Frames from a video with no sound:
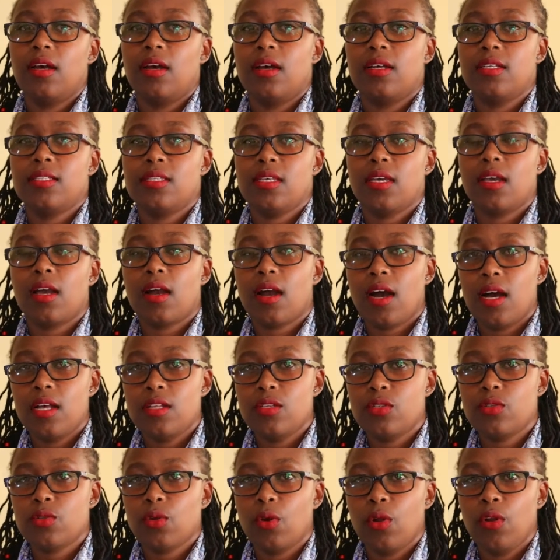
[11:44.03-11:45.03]
seek
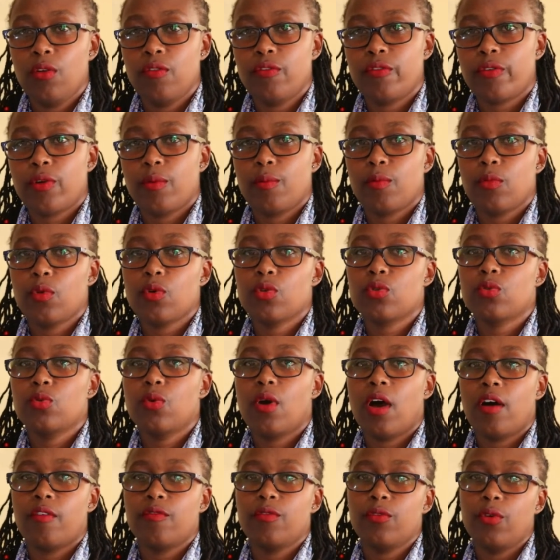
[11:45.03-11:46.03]
counsel from those who
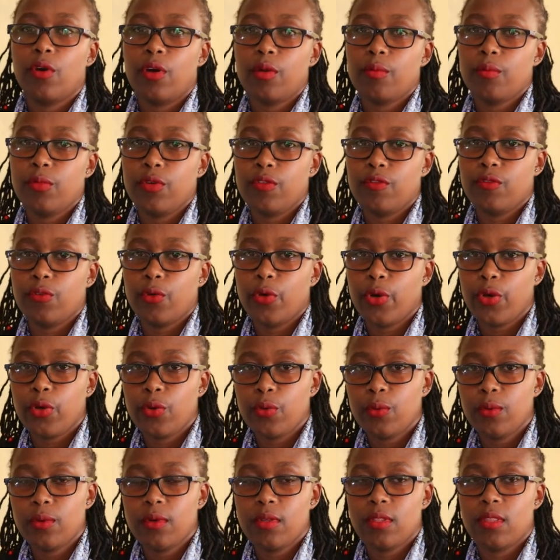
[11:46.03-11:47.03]
have gone before
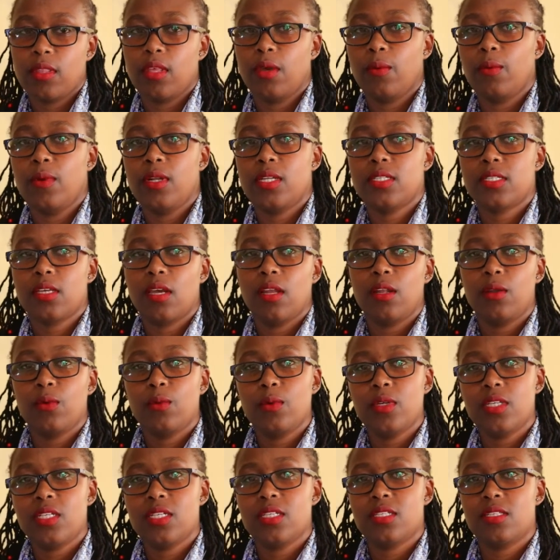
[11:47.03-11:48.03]
you. They will tell you
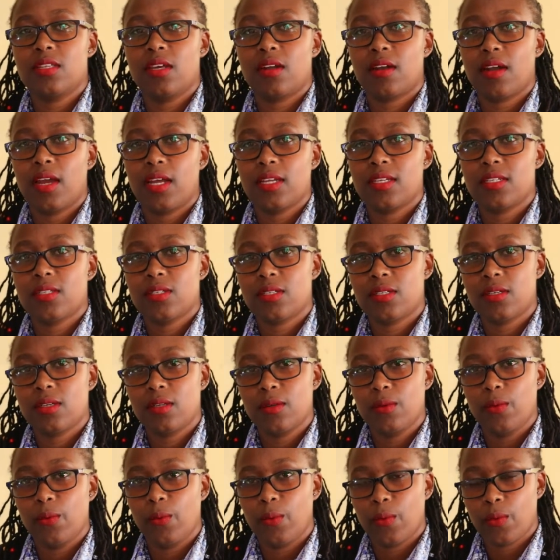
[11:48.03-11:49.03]
which is the right
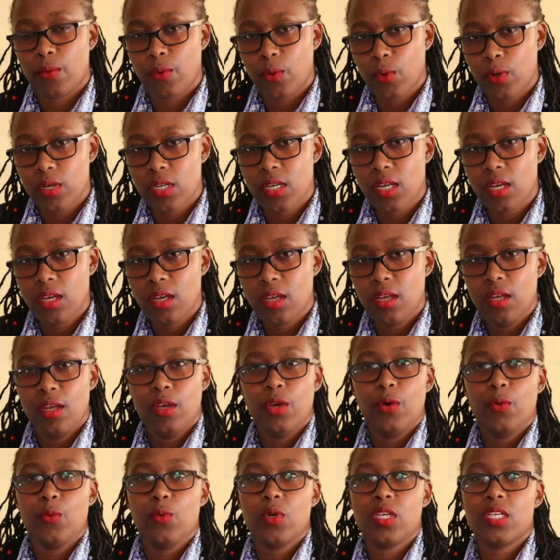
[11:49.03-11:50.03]
road,
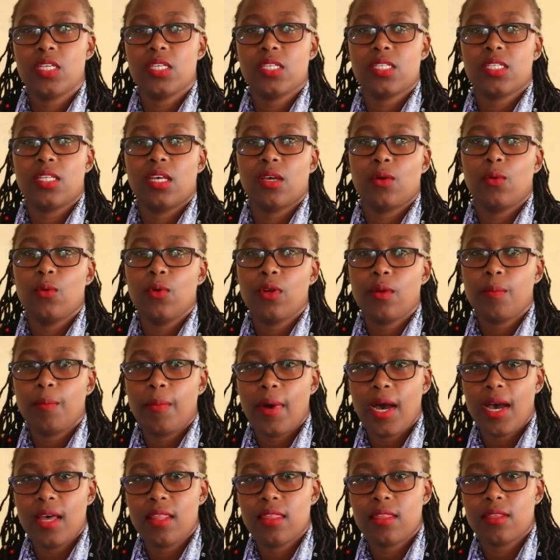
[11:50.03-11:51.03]
which is the good
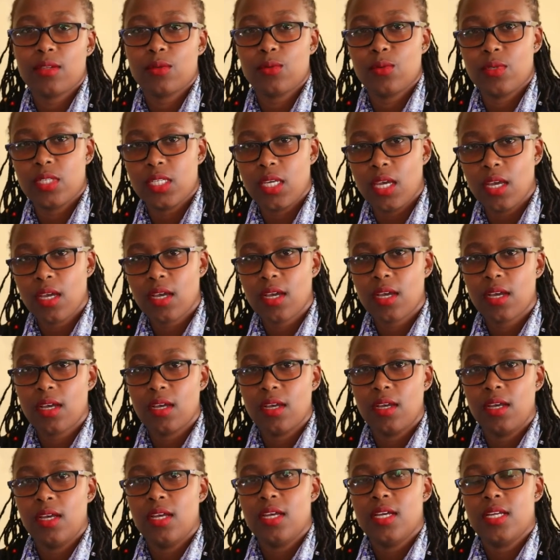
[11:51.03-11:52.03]
path to take.
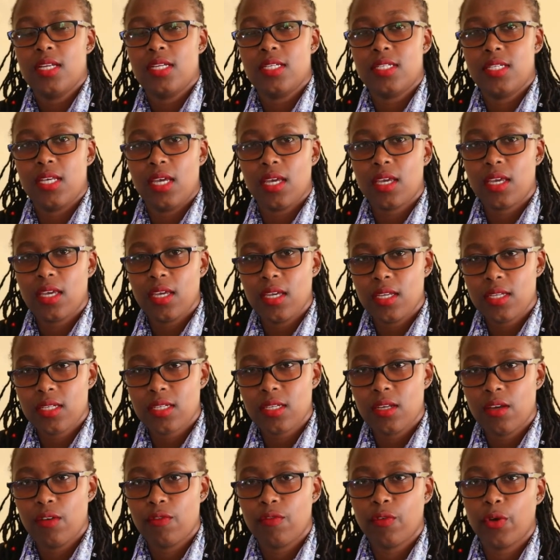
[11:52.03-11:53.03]
Take it,
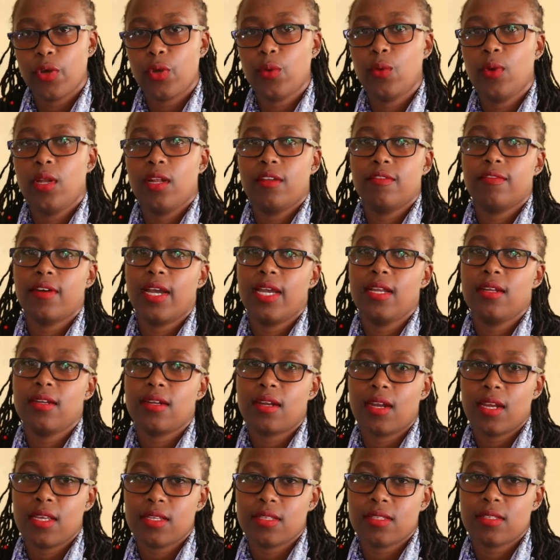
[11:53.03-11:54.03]
for you will
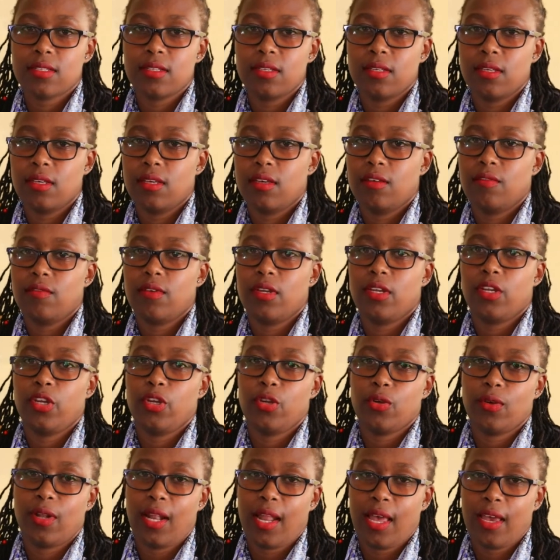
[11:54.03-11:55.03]
find rest even
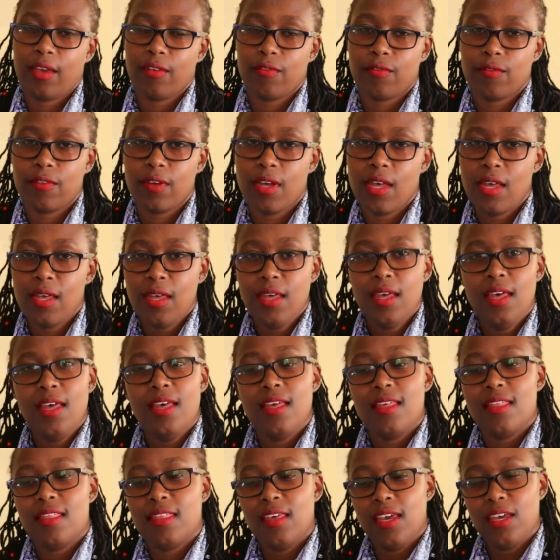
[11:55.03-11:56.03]
in your life.
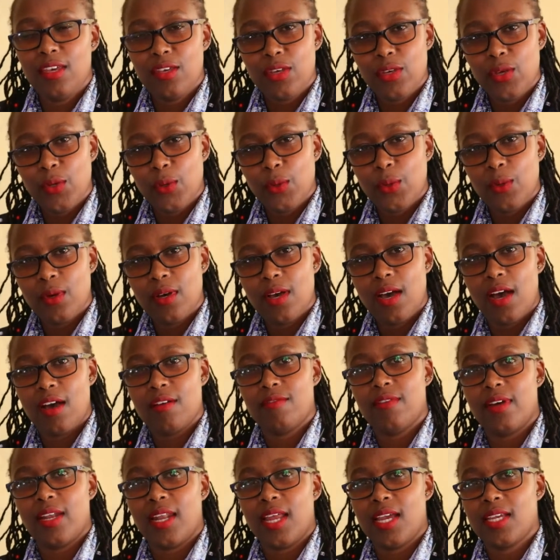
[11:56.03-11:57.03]
Thank you.
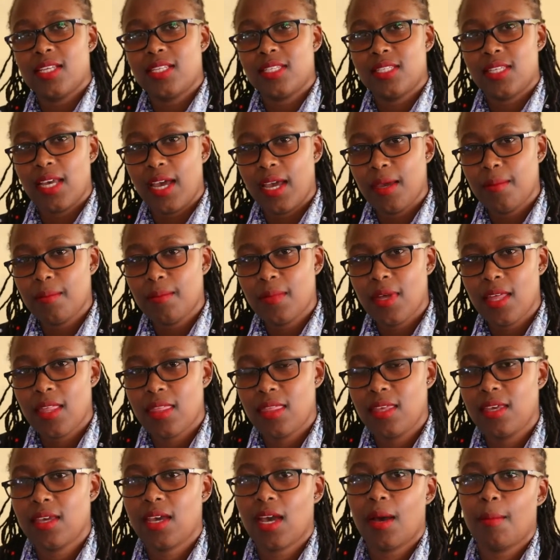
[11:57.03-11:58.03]
Have a nice time.
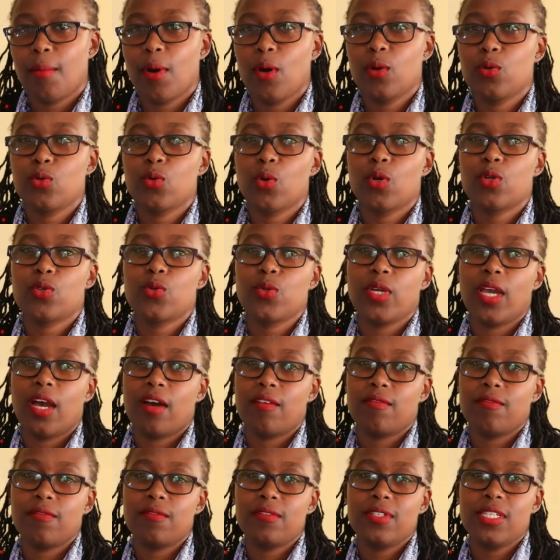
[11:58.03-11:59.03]
Think about what we
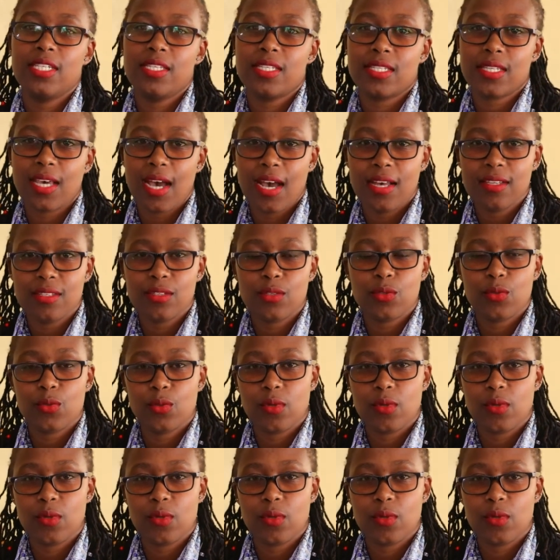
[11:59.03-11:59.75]
have discussed